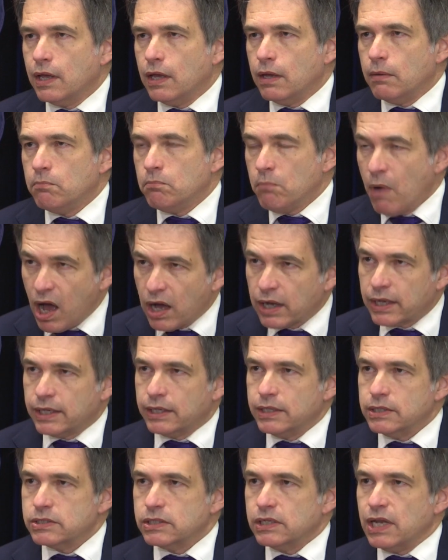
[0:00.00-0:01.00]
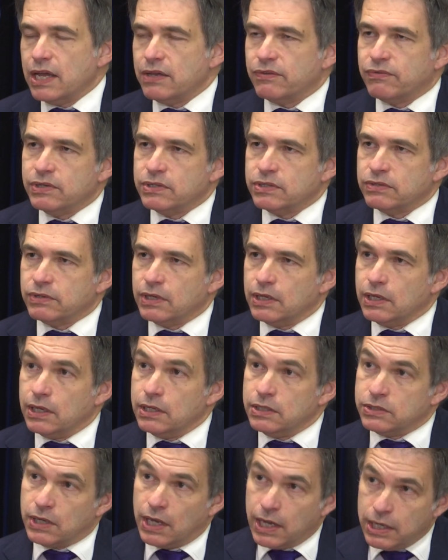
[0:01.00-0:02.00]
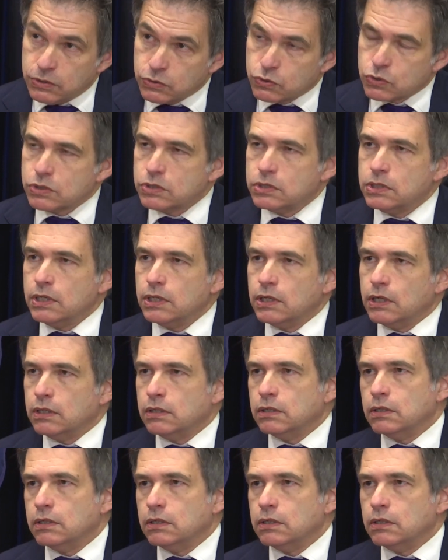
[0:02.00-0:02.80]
Marking his life is interesting,